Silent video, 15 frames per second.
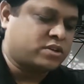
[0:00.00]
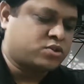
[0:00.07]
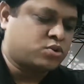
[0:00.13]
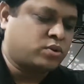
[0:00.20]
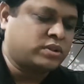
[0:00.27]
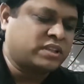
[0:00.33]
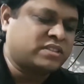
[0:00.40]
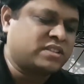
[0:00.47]

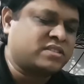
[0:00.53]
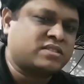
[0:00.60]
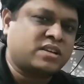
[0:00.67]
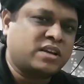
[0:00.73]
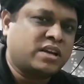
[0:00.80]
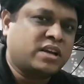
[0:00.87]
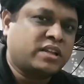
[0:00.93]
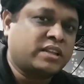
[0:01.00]
So this is
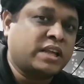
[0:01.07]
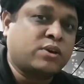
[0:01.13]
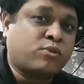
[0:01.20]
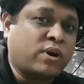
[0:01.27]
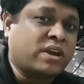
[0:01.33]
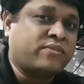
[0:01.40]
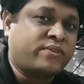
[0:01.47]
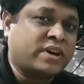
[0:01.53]
the
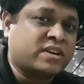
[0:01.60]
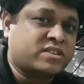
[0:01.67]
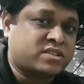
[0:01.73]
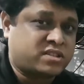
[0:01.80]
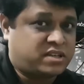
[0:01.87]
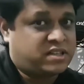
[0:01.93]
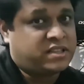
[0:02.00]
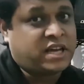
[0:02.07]
quick
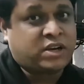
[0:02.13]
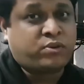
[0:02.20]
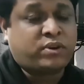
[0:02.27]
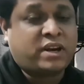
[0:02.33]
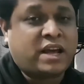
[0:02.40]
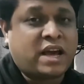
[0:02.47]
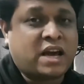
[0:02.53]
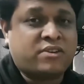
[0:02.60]
fix that you
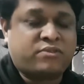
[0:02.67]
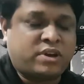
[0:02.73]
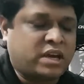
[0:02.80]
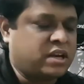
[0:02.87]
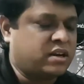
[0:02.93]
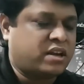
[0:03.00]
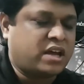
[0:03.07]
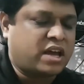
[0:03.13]
can have
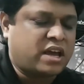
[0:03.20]
in